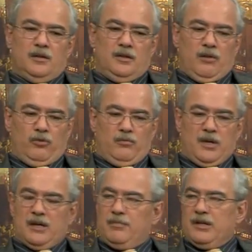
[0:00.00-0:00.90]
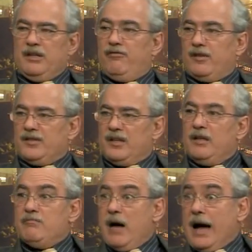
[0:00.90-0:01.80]
that will make a big difference, an
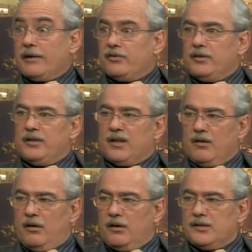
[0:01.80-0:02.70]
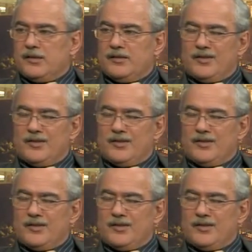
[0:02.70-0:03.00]
impact in the cause.